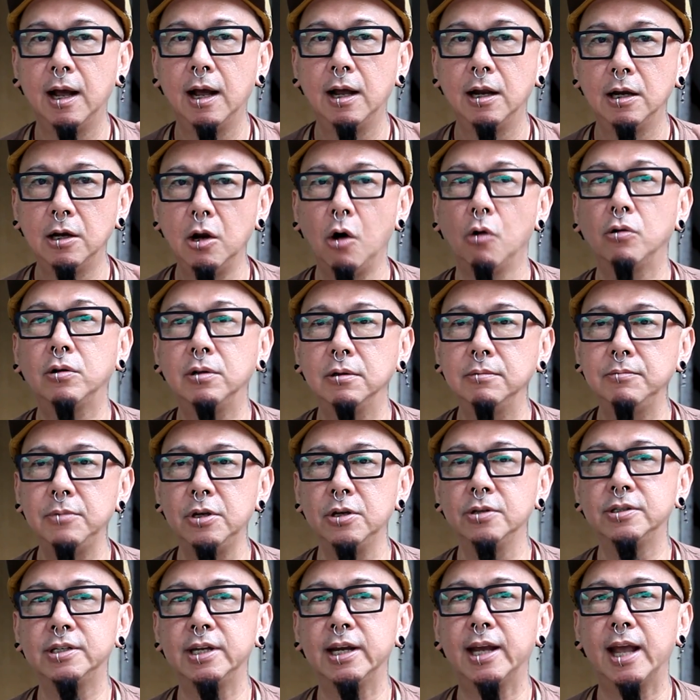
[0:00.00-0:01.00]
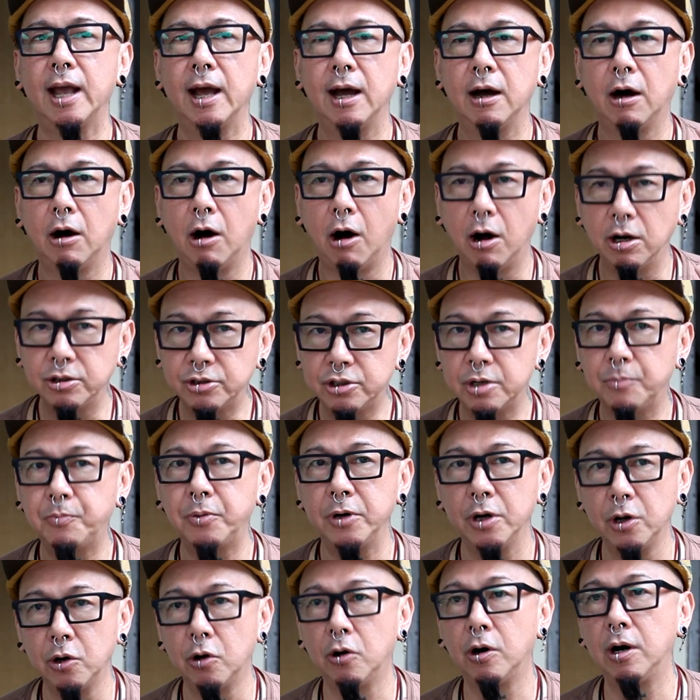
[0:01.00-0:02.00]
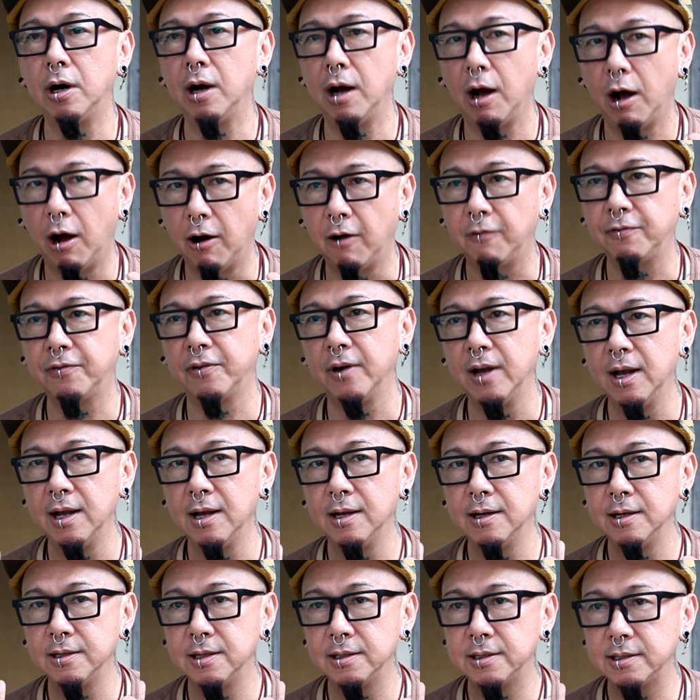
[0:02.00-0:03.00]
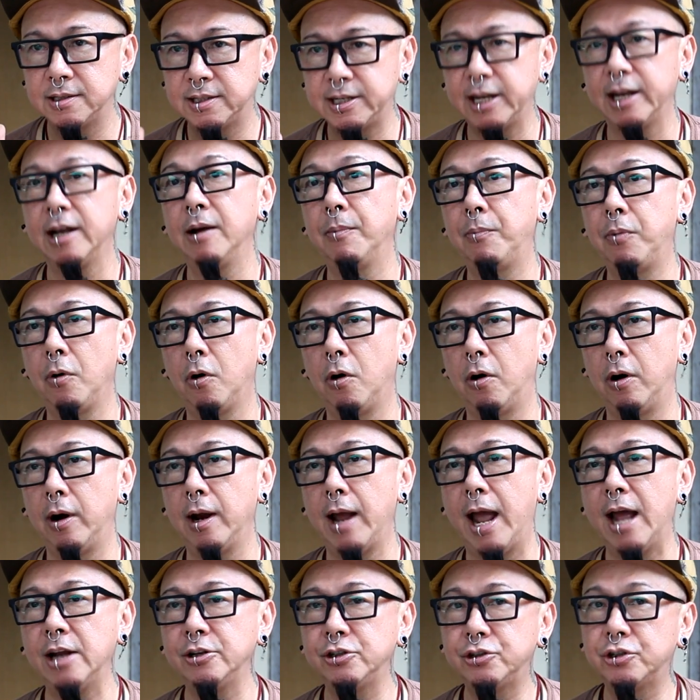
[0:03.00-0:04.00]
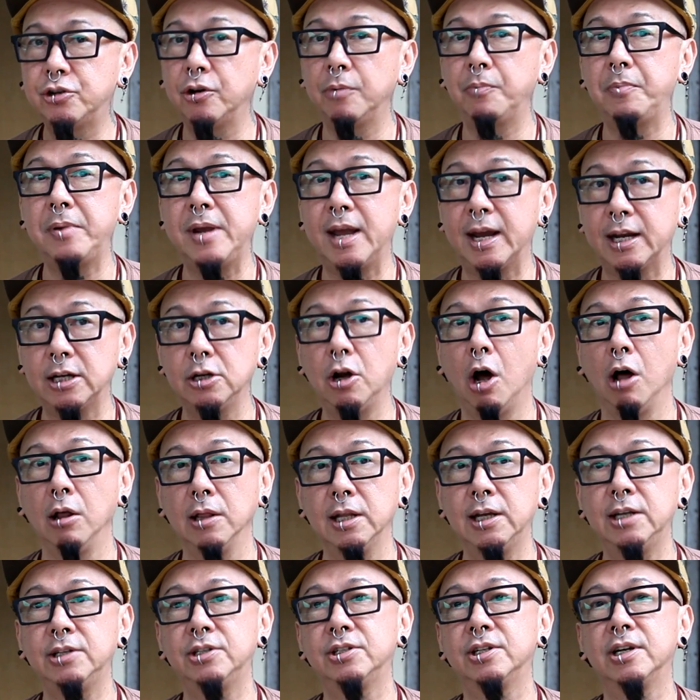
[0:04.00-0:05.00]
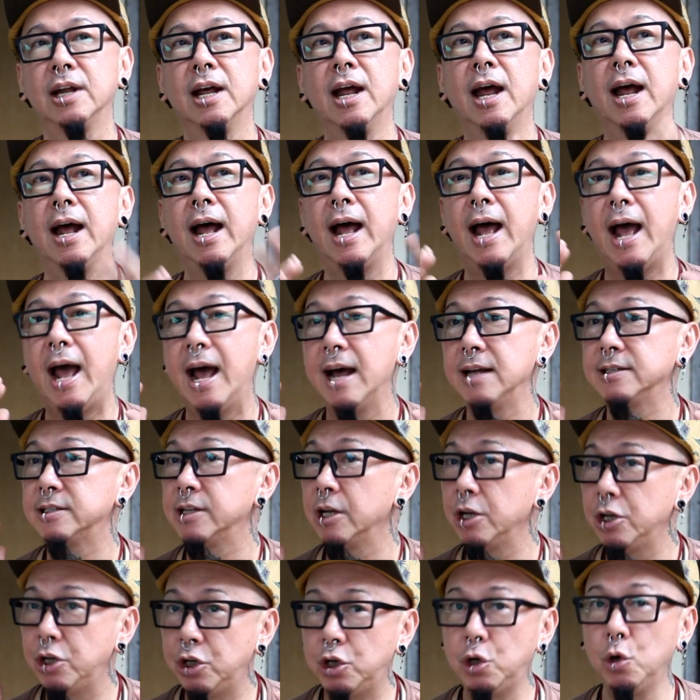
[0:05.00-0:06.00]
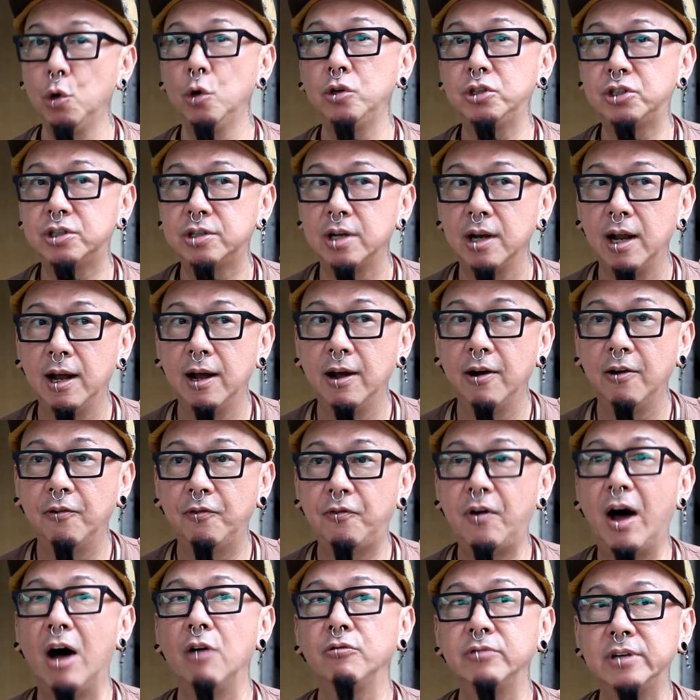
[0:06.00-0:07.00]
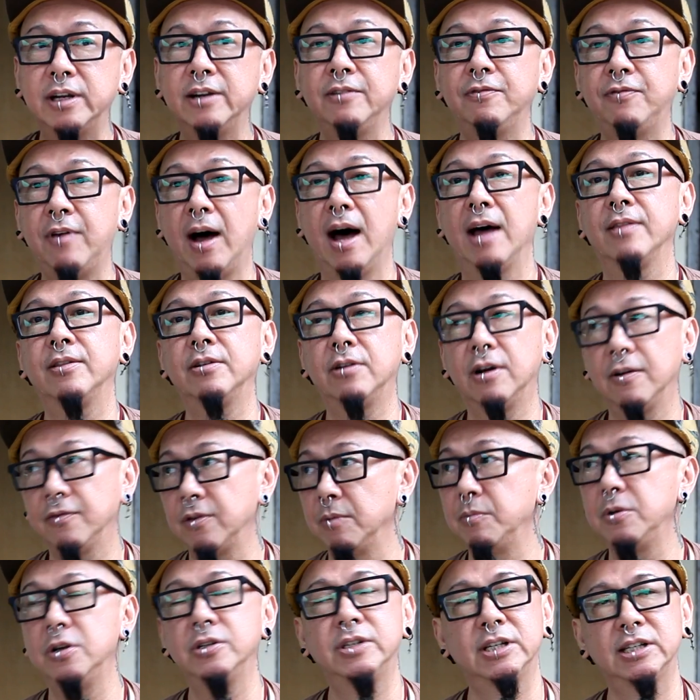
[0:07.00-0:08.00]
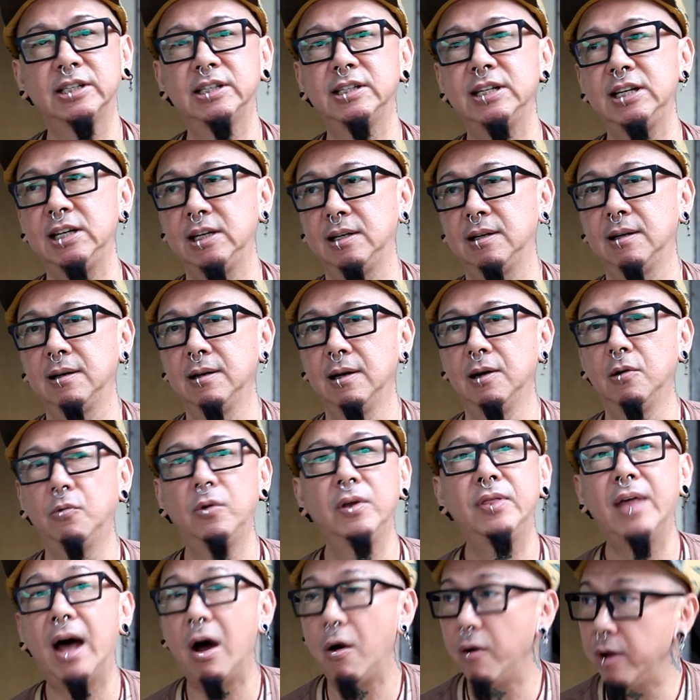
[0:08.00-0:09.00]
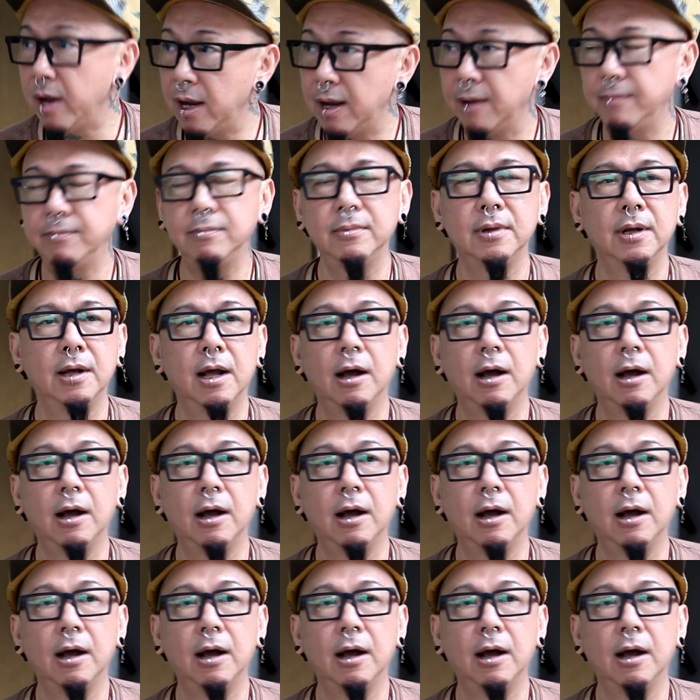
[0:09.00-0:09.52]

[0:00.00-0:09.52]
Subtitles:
local music entrepreneur of Singapore, and should be acknowledged as a huge founding father of the music scene. Without him,